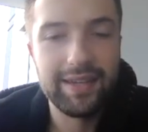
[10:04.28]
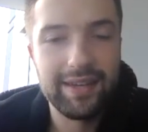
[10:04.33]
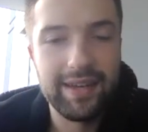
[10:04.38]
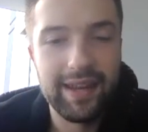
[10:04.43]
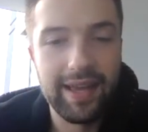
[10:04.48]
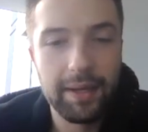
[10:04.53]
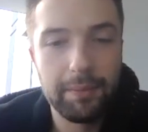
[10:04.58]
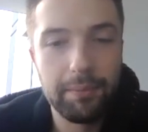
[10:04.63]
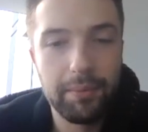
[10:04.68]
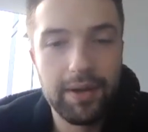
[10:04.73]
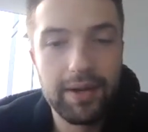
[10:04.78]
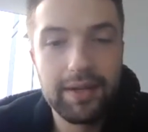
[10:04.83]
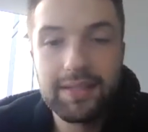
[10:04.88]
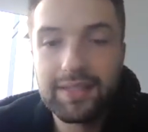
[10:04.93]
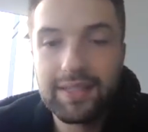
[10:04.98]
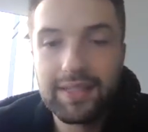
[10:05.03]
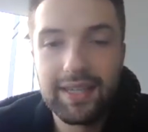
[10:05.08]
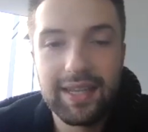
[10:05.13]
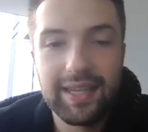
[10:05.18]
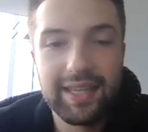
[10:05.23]
neck
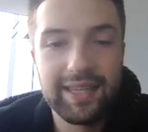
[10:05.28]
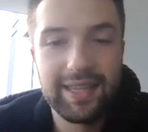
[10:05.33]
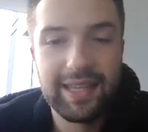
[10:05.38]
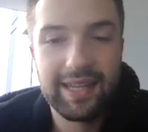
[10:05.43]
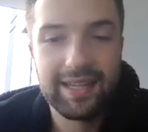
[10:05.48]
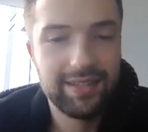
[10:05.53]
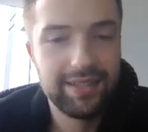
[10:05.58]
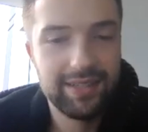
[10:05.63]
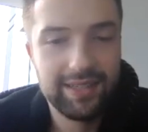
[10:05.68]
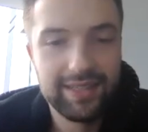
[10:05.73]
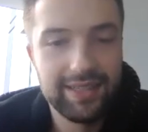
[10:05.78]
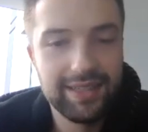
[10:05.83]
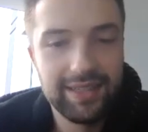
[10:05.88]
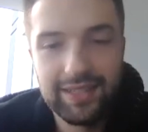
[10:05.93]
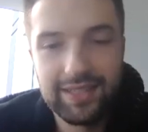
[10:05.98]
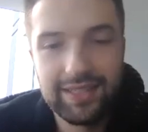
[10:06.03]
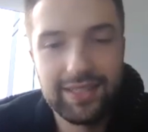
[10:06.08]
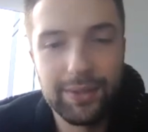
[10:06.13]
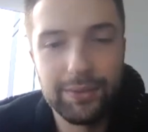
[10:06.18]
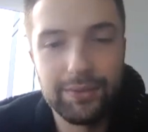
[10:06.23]
brace, and that's just it
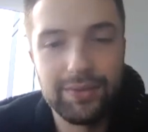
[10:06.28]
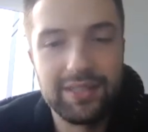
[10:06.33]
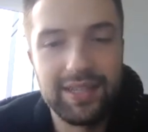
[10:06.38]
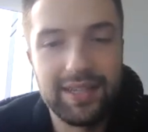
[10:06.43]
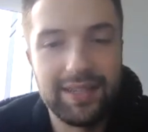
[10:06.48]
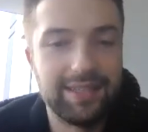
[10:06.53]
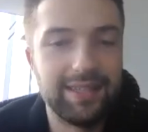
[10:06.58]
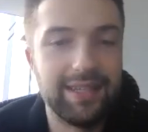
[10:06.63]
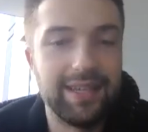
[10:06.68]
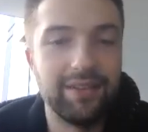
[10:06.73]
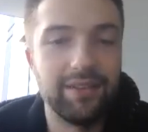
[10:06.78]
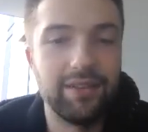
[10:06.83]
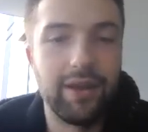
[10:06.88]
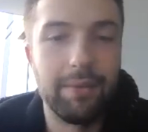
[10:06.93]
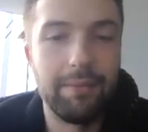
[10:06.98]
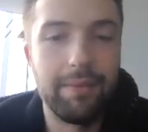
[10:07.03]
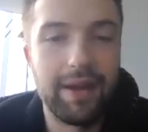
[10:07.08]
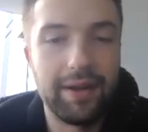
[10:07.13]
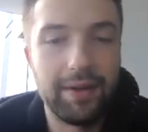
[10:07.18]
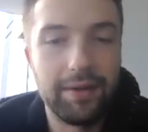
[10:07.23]
looks so sick seeing a
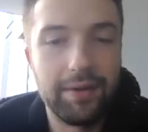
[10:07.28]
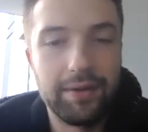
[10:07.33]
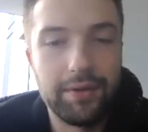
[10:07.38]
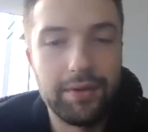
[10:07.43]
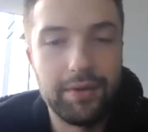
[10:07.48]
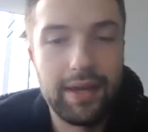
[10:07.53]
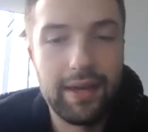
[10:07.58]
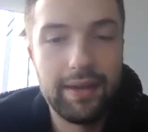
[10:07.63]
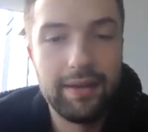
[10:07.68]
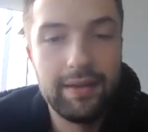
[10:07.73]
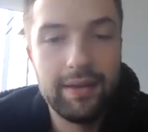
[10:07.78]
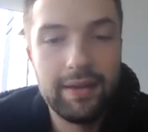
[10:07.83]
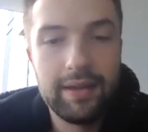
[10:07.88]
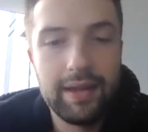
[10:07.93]
linebacker do that.